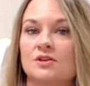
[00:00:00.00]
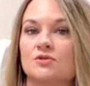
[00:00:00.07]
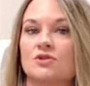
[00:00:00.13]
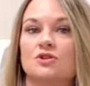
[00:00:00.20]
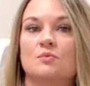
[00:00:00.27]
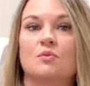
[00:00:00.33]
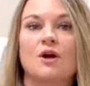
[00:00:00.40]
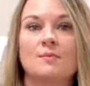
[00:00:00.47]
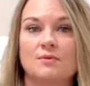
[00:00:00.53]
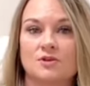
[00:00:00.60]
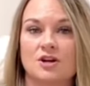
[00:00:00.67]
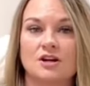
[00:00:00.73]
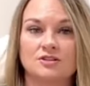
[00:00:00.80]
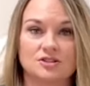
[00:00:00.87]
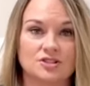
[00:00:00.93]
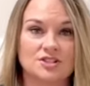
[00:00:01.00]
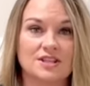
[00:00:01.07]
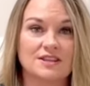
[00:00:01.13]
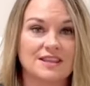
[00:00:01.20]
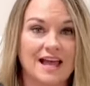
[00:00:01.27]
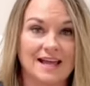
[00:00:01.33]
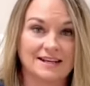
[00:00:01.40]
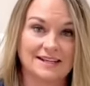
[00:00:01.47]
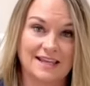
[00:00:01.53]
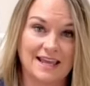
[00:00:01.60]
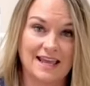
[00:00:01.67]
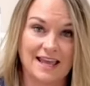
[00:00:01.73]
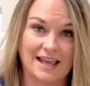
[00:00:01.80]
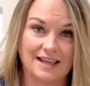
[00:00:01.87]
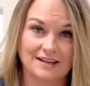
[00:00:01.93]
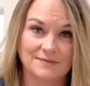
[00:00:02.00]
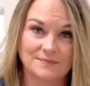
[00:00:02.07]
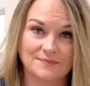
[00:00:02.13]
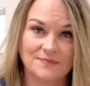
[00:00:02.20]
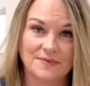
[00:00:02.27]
you to the proper doctors that can.